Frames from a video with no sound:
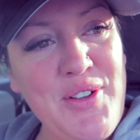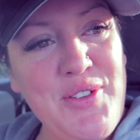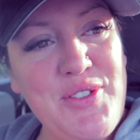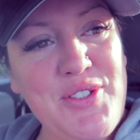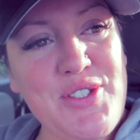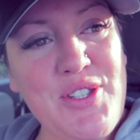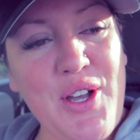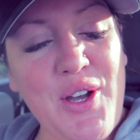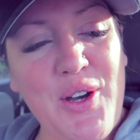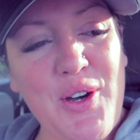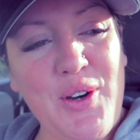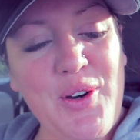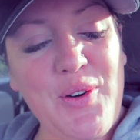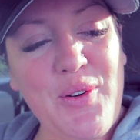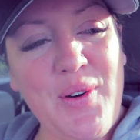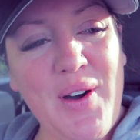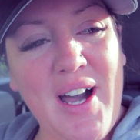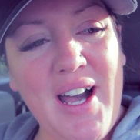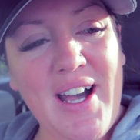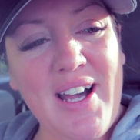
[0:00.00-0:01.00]

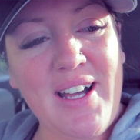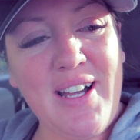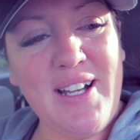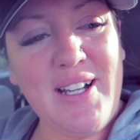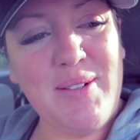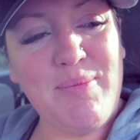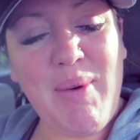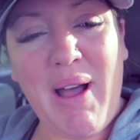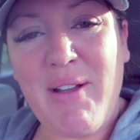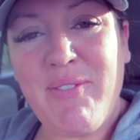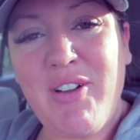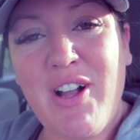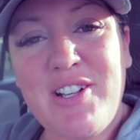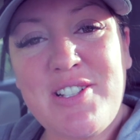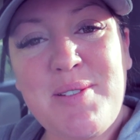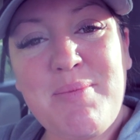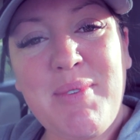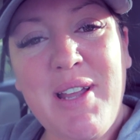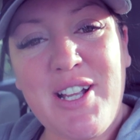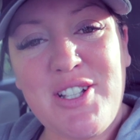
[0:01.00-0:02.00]
So I've got
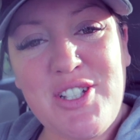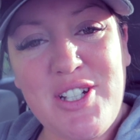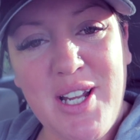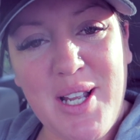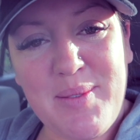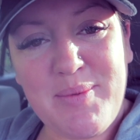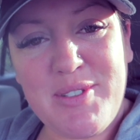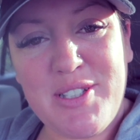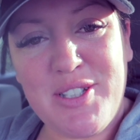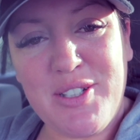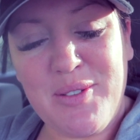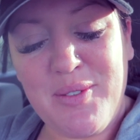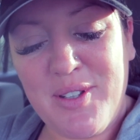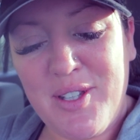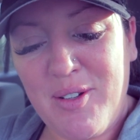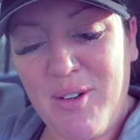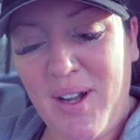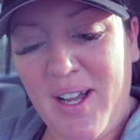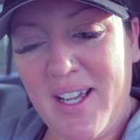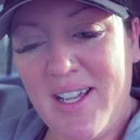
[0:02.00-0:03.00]
some catching up to do
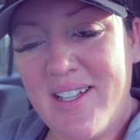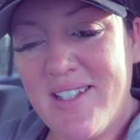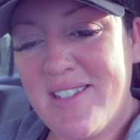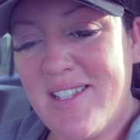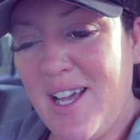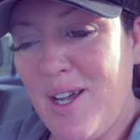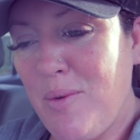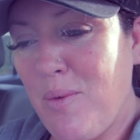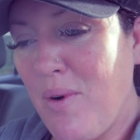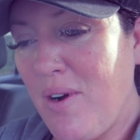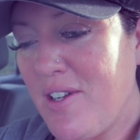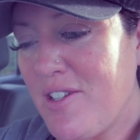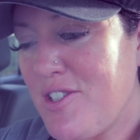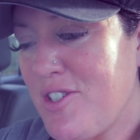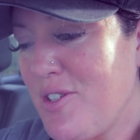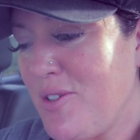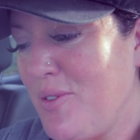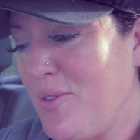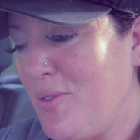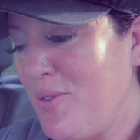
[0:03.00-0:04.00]
with you guys. I want
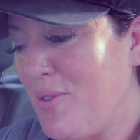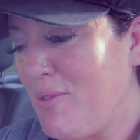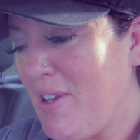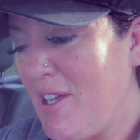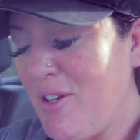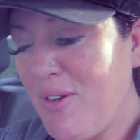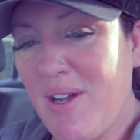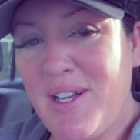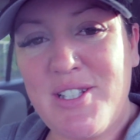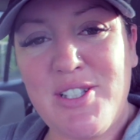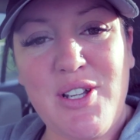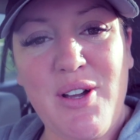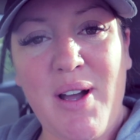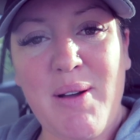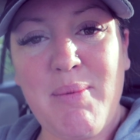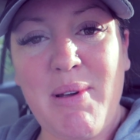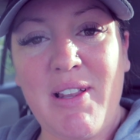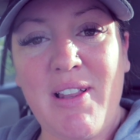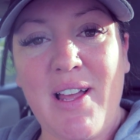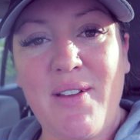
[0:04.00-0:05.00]
to let you guys know
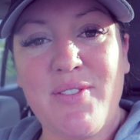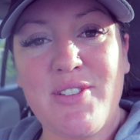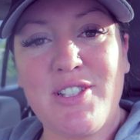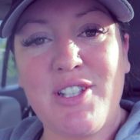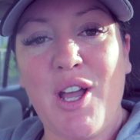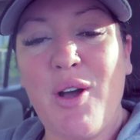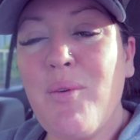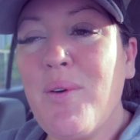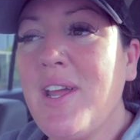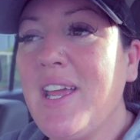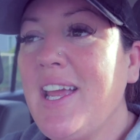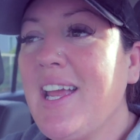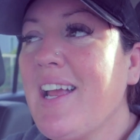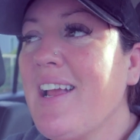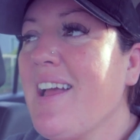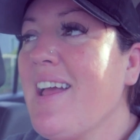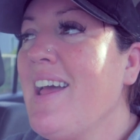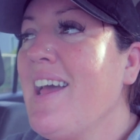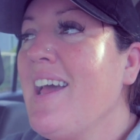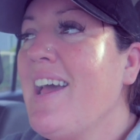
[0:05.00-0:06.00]
how my life is
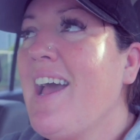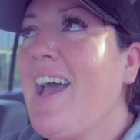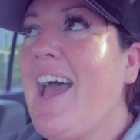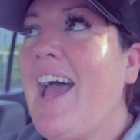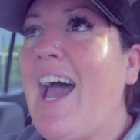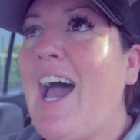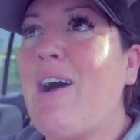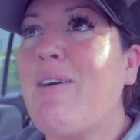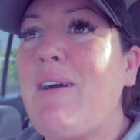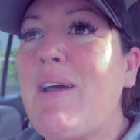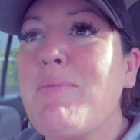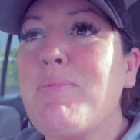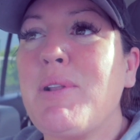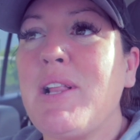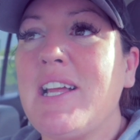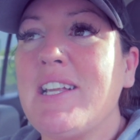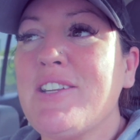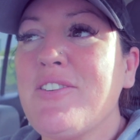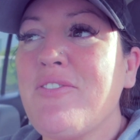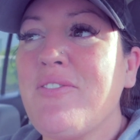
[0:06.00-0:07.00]
going, how I
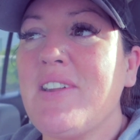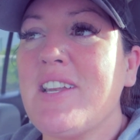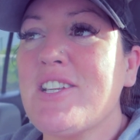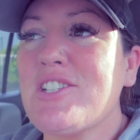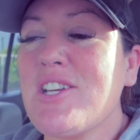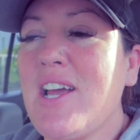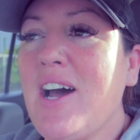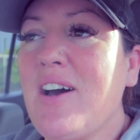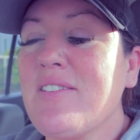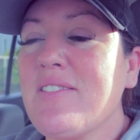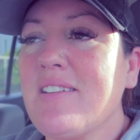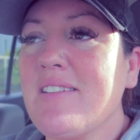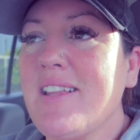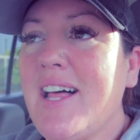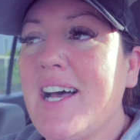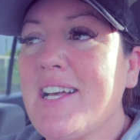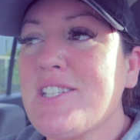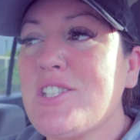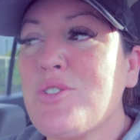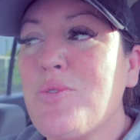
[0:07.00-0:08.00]
plan to finish out the
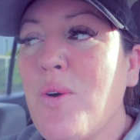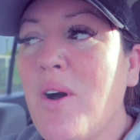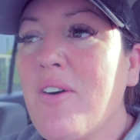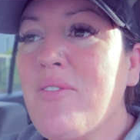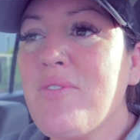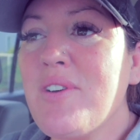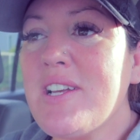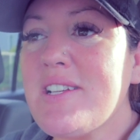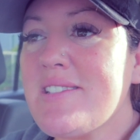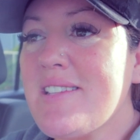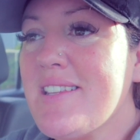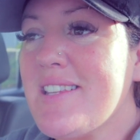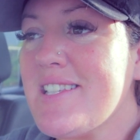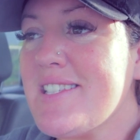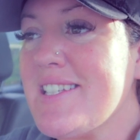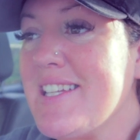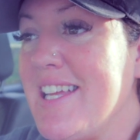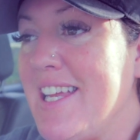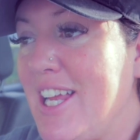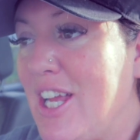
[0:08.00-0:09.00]
last 12 weeks of
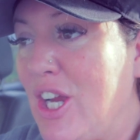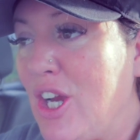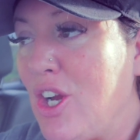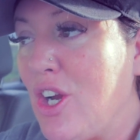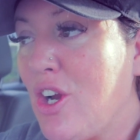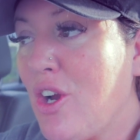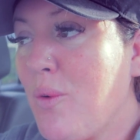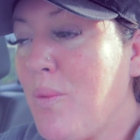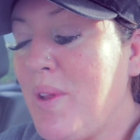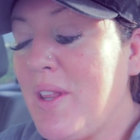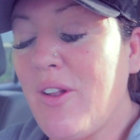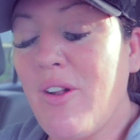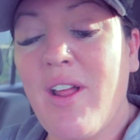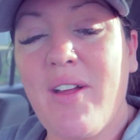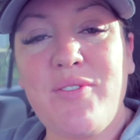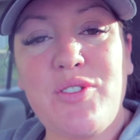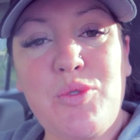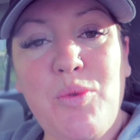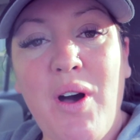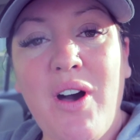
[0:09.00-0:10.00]
this year. We literally
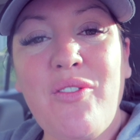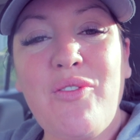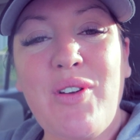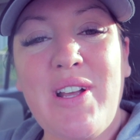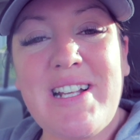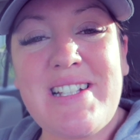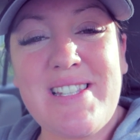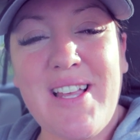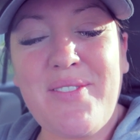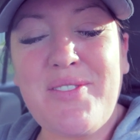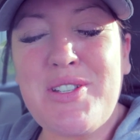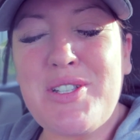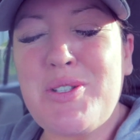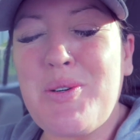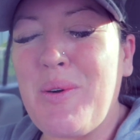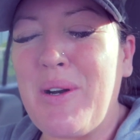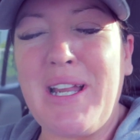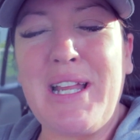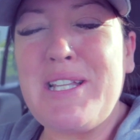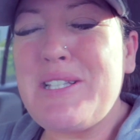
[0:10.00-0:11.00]
have 12 weeks left of
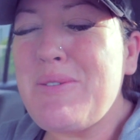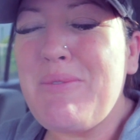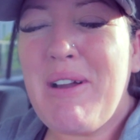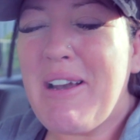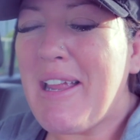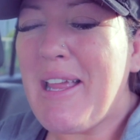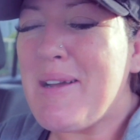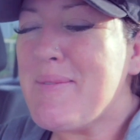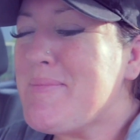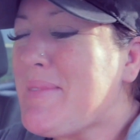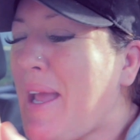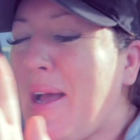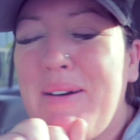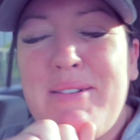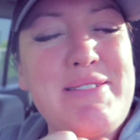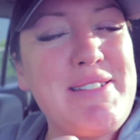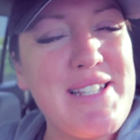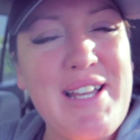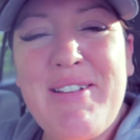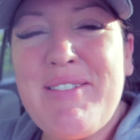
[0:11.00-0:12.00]
2020. I'm
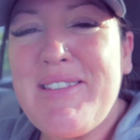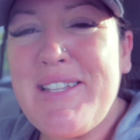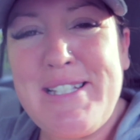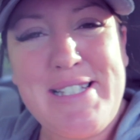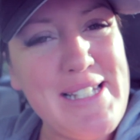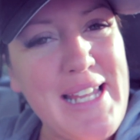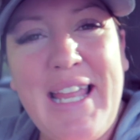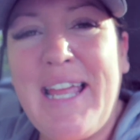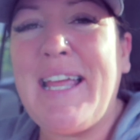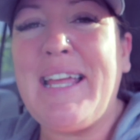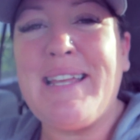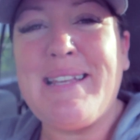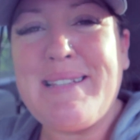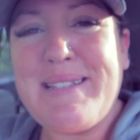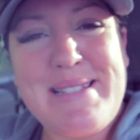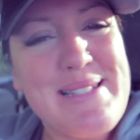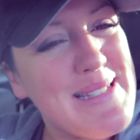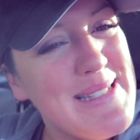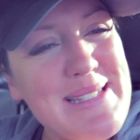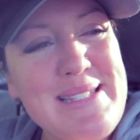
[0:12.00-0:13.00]
counting down the
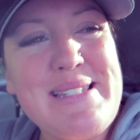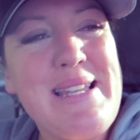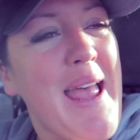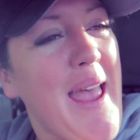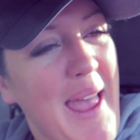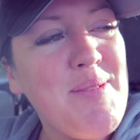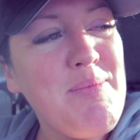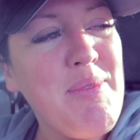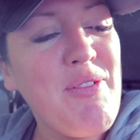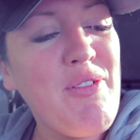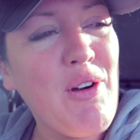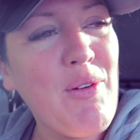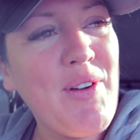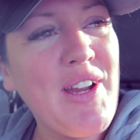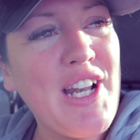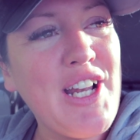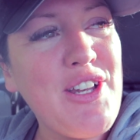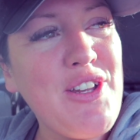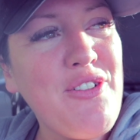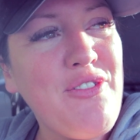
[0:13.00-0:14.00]
days before we
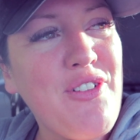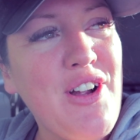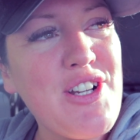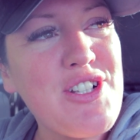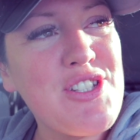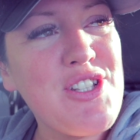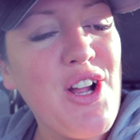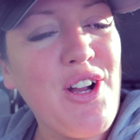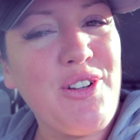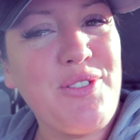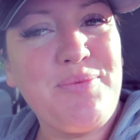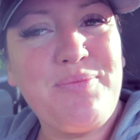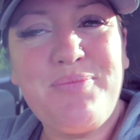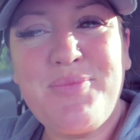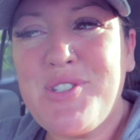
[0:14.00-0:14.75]
get a new fresh start.